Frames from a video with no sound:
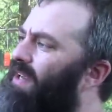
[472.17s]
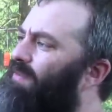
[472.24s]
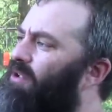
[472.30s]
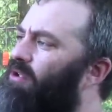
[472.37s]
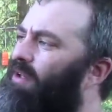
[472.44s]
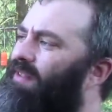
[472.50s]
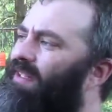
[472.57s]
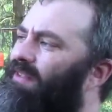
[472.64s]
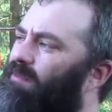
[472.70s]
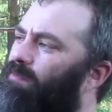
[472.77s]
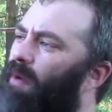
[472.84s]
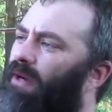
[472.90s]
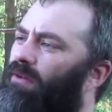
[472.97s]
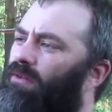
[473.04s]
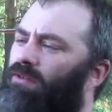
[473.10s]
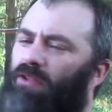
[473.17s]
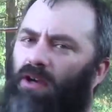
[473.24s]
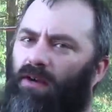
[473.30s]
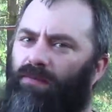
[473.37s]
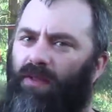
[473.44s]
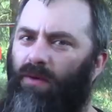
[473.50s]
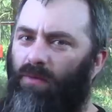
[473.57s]
If you took these barrels
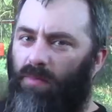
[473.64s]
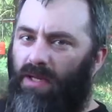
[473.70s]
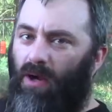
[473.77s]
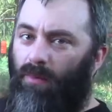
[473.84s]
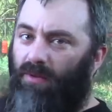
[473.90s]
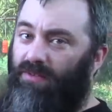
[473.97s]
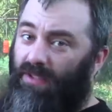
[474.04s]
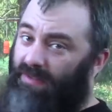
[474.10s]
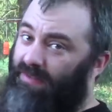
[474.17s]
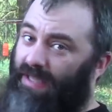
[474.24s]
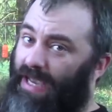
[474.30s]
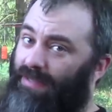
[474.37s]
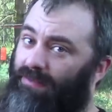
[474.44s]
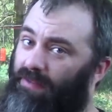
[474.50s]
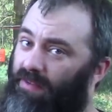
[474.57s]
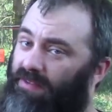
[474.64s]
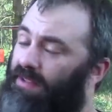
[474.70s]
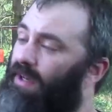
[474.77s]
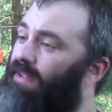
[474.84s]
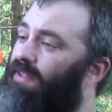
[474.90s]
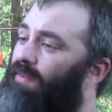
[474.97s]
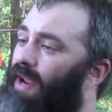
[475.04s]
off, they would be almost exactly the
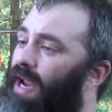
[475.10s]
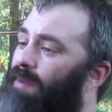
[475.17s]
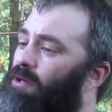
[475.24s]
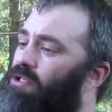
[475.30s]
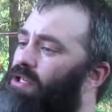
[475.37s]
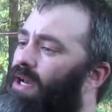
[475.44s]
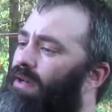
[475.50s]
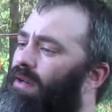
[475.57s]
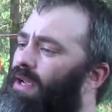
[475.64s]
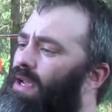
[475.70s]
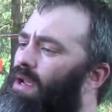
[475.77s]
size of a Hammershot,